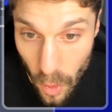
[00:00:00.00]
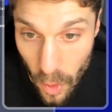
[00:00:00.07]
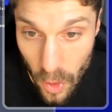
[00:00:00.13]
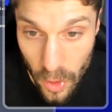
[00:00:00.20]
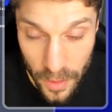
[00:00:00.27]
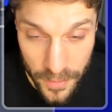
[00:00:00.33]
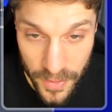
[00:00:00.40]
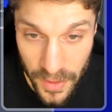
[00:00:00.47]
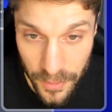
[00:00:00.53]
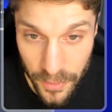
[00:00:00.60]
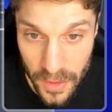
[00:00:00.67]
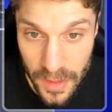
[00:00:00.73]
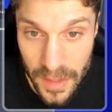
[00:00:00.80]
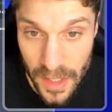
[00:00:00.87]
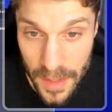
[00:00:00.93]
all of the
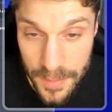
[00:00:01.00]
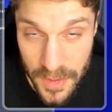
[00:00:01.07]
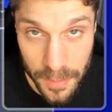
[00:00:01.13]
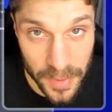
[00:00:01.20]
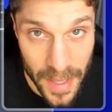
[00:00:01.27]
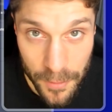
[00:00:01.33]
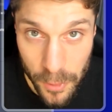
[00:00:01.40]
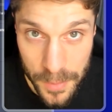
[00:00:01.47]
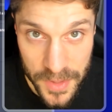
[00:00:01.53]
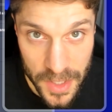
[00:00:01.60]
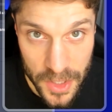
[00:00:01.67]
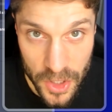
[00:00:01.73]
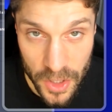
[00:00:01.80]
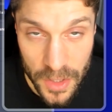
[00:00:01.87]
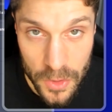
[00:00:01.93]
different types of platforms
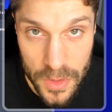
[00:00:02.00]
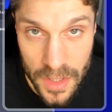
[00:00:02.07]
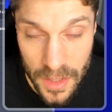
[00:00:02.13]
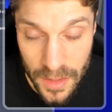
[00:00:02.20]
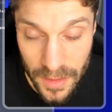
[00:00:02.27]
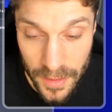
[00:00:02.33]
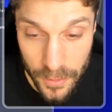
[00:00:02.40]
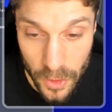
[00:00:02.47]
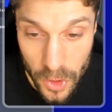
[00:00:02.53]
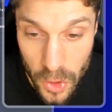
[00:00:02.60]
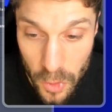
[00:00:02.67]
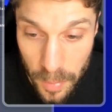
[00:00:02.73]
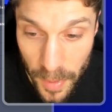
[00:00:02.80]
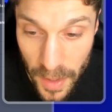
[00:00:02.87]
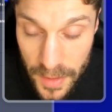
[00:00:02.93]
that you can use to deliver
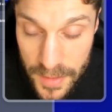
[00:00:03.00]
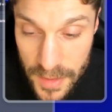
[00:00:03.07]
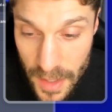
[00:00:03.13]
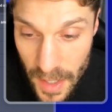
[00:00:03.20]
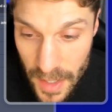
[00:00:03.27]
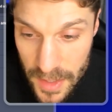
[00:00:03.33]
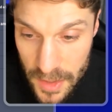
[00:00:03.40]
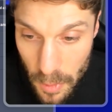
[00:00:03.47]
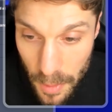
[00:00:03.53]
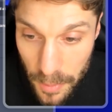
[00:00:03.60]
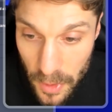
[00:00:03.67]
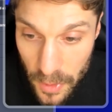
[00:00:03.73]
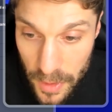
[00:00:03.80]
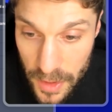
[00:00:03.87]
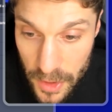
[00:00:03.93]
coupons. So what
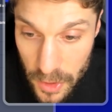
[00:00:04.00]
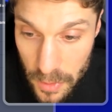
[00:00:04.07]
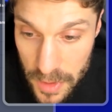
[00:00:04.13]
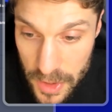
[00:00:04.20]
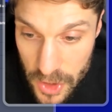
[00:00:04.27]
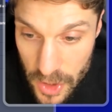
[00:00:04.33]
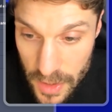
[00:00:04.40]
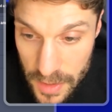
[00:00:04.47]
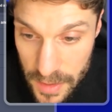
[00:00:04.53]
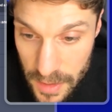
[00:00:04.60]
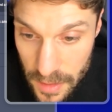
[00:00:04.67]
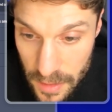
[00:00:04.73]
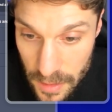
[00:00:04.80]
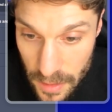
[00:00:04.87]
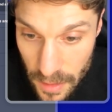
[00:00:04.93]
we're going to do is just